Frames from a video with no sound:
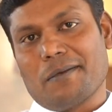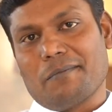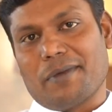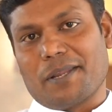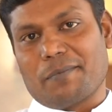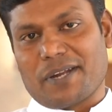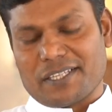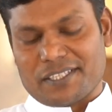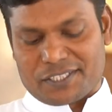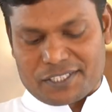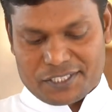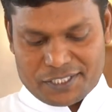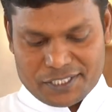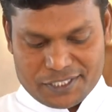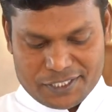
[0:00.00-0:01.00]
My dear brothers
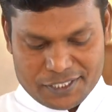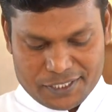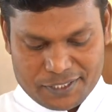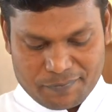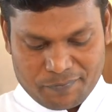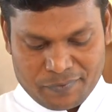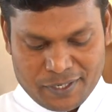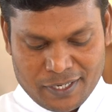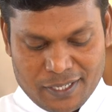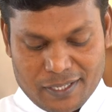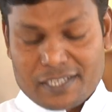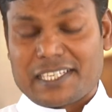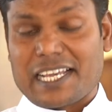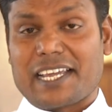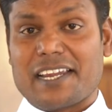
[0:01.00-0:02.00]
and sisters,
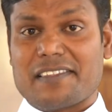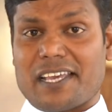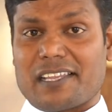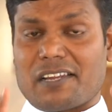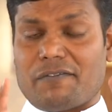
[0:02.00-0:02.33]
the second thing